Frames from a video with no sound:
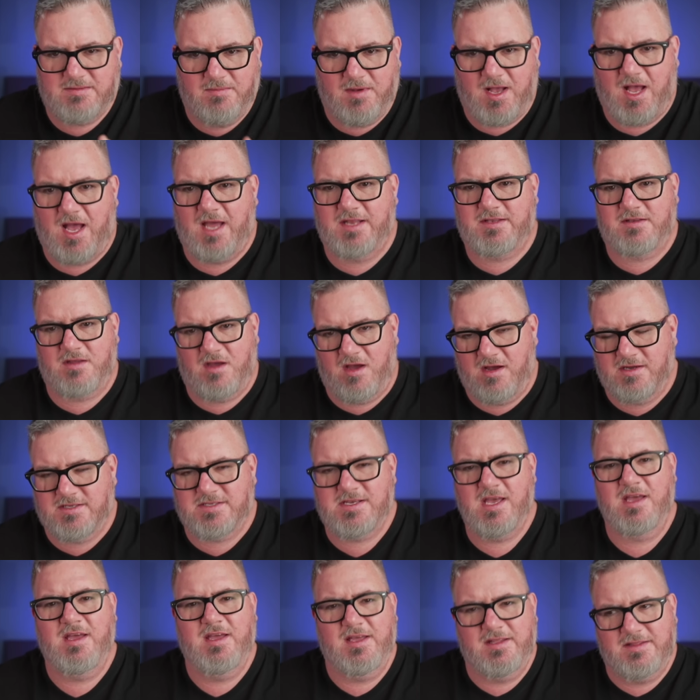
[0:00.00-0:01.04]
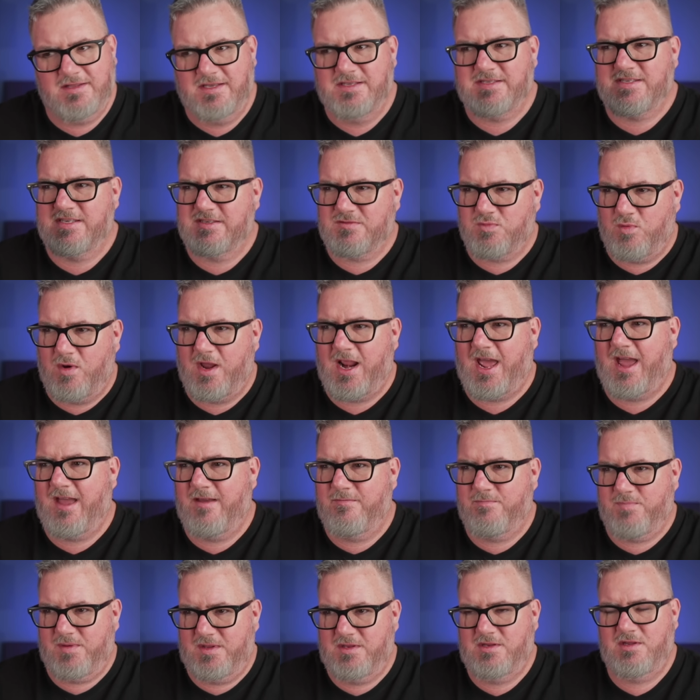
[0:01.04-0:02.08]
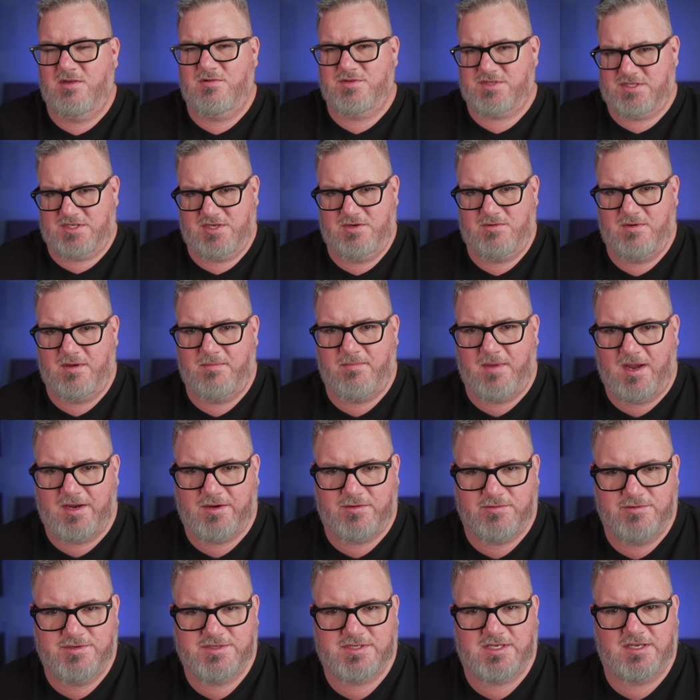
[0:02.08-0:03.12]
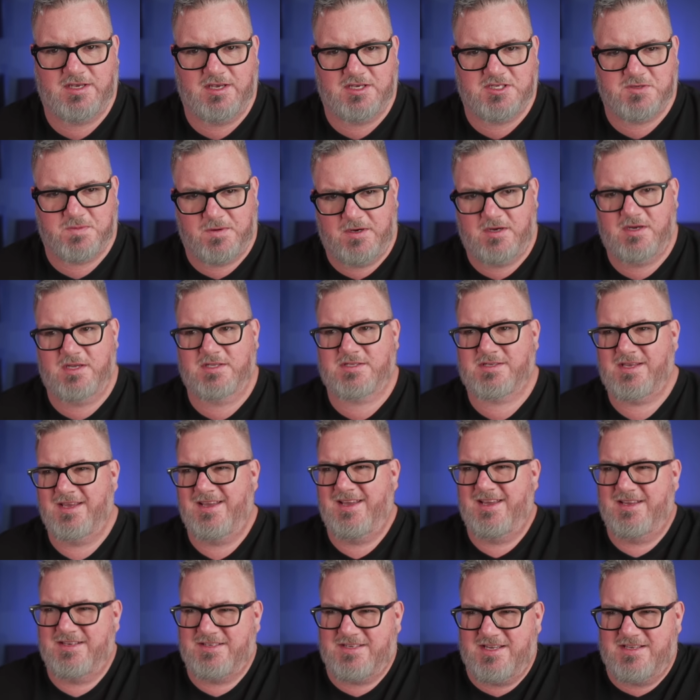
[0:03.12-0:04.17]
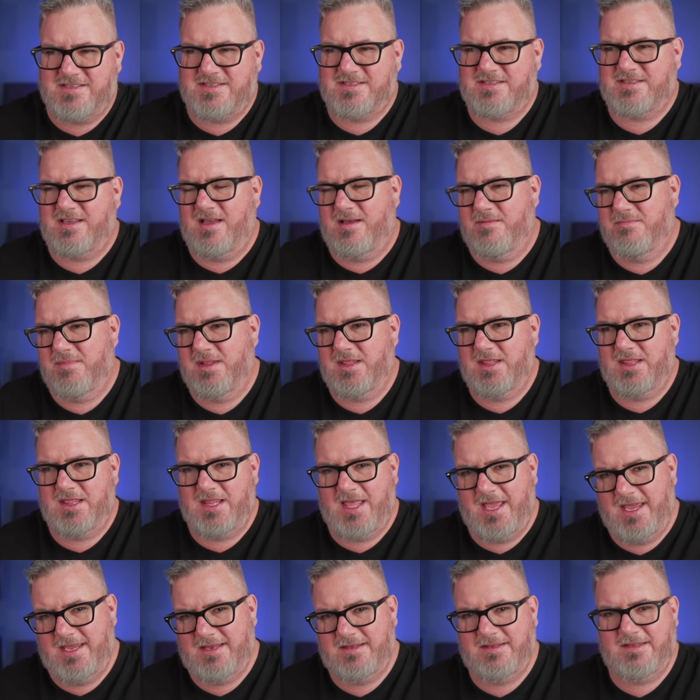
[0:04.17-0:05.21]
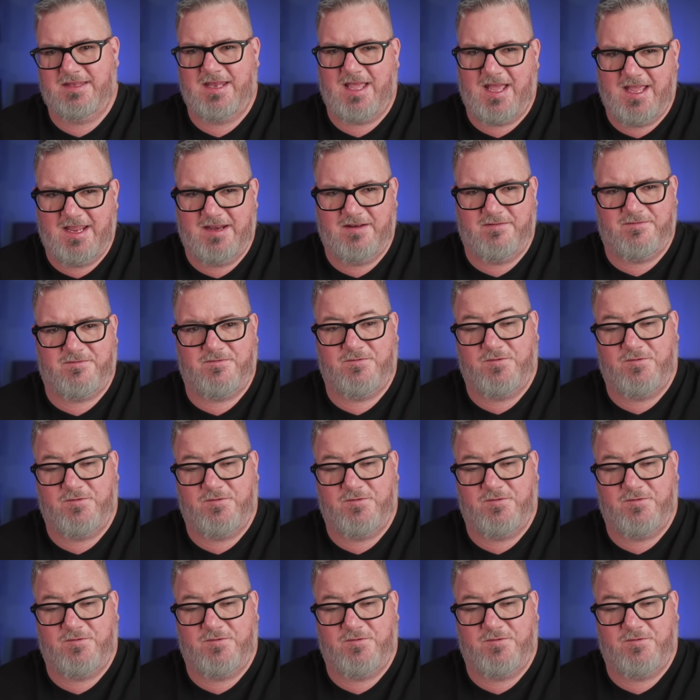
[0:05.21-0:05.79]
some hot dogs. This is what I've been used to in my cruising experience, just some late night